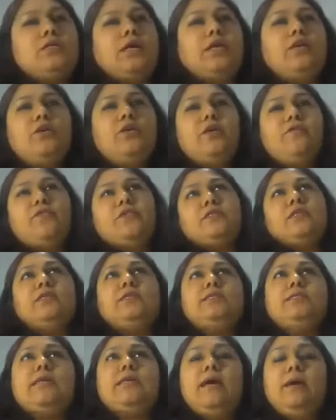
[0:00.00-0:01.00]
Can you give us an
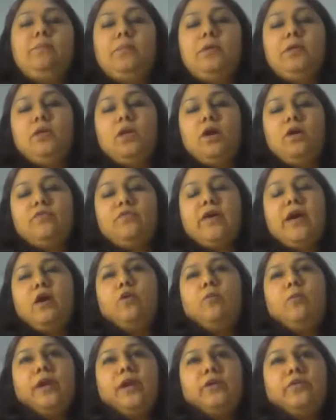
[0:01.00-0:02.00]
example of
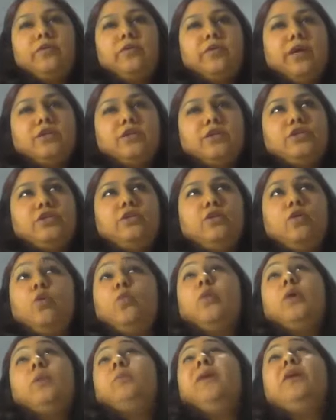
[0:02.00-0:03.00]
how microaggression or
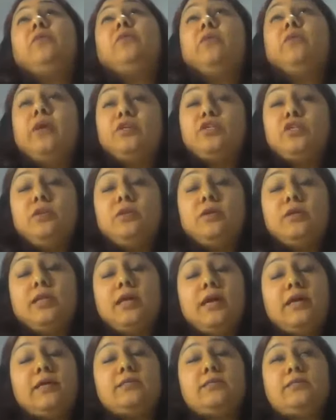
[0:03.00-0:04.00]
what microaggression looked
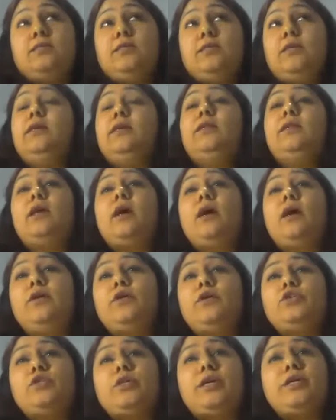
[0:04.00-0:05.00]
like in higher
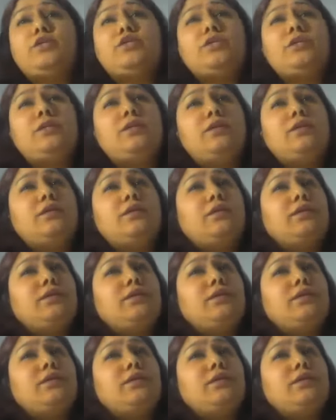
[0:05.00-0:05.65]
education?